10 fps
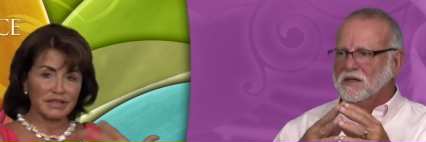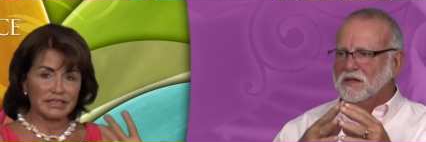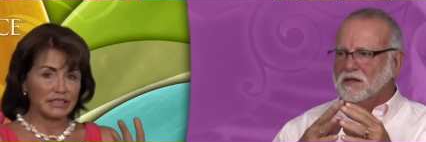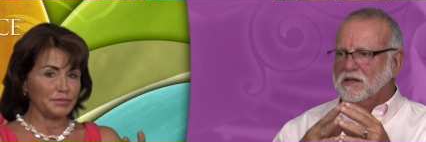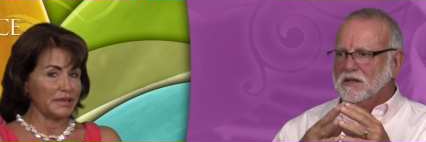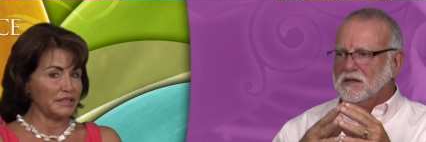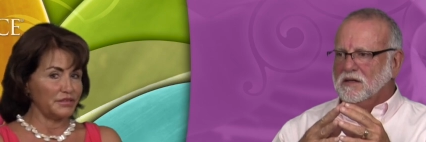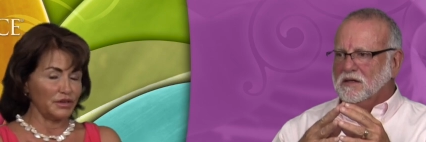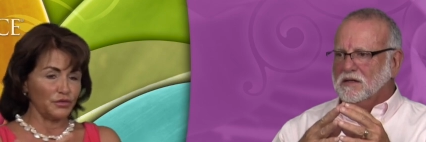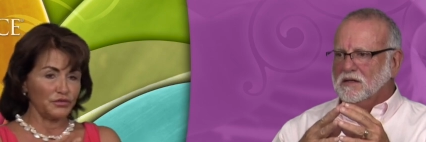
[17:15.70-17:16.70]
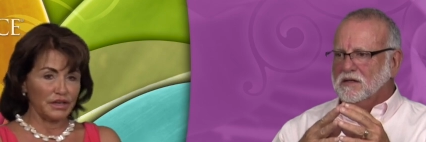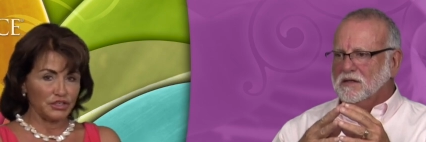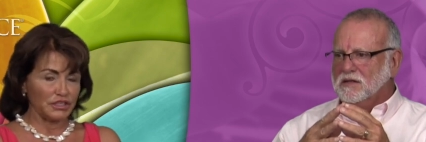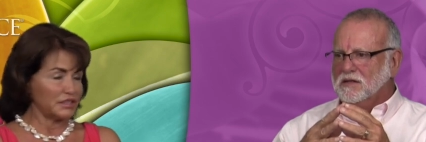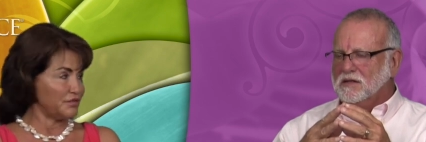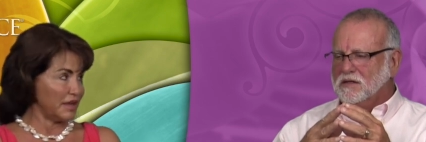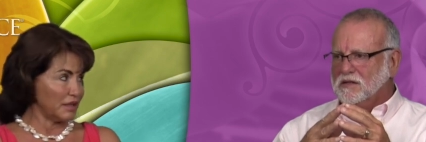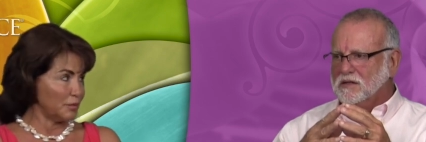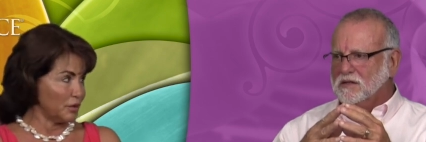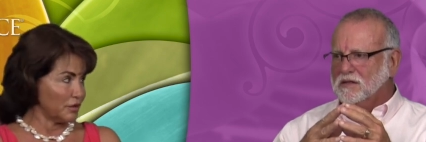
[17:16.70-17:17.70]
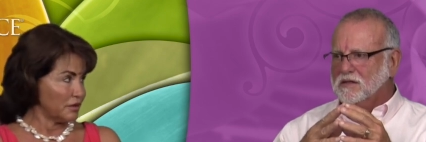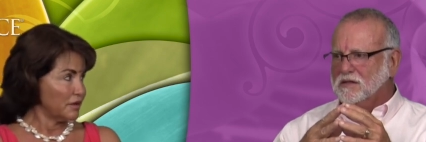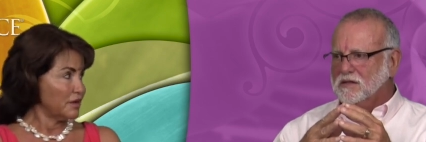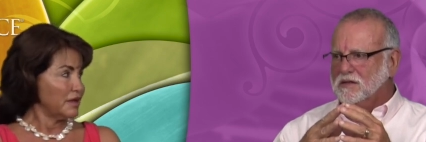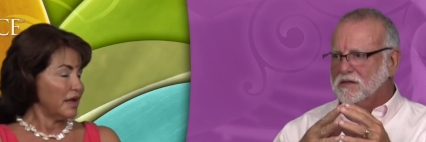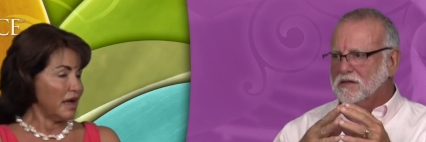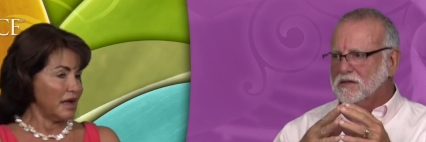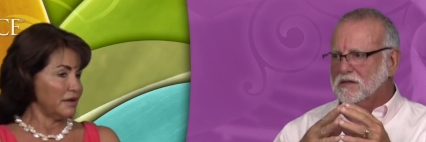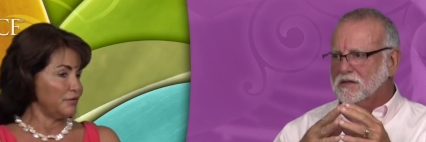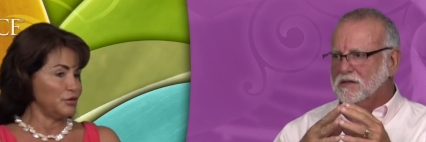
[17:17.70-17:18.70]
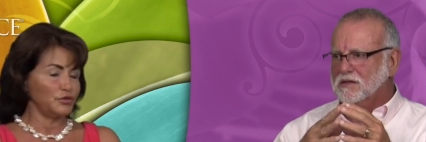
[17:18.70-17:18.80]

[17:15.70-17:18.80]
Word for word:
Speaker 1: of these expensive interventions available if